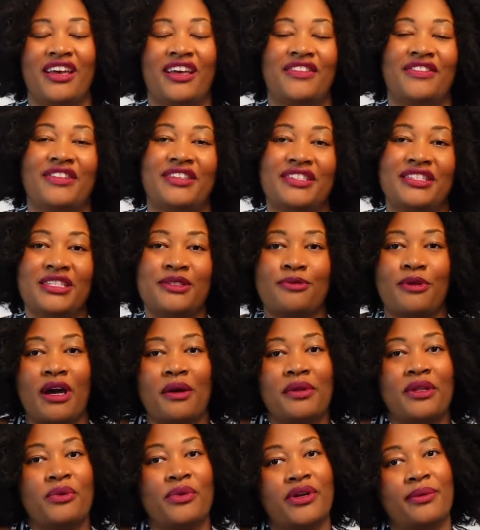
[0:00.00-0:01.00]
This is
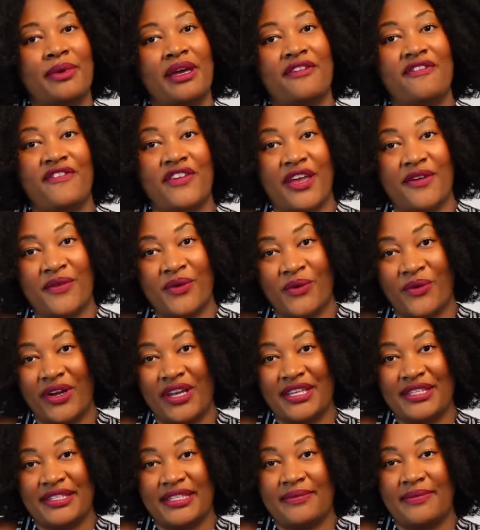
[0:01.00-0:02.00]
probably one of my favorite
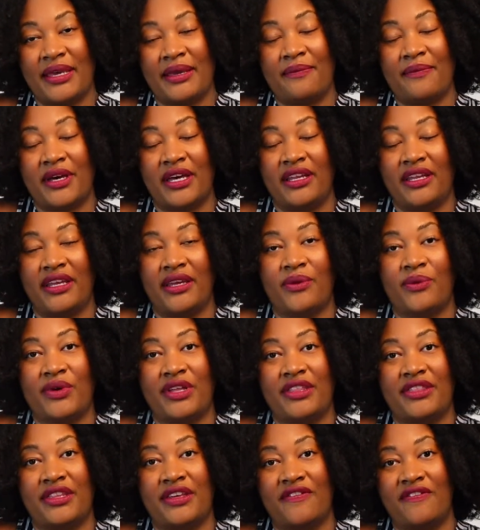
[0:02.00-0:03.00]
ways to make money
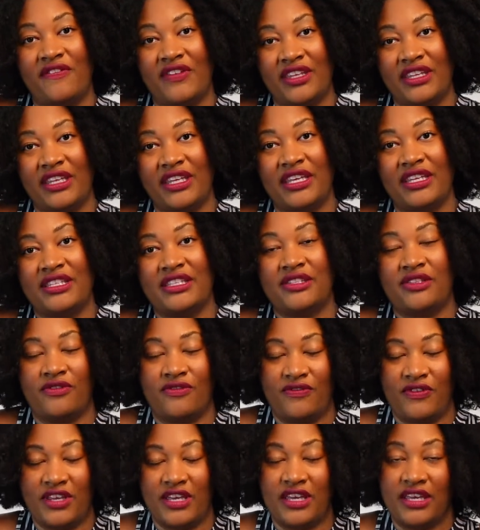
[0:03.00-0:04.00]
with affiliates
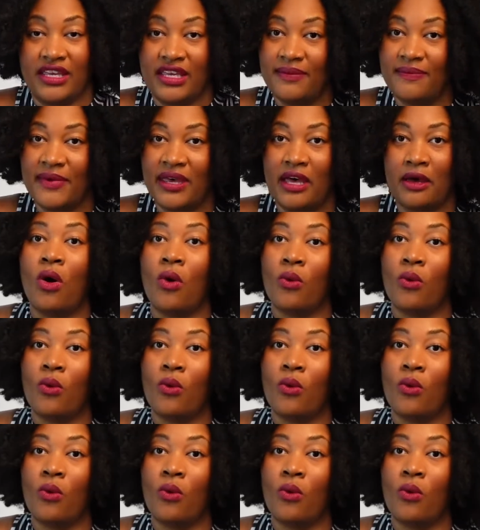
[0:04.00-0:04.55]
via email.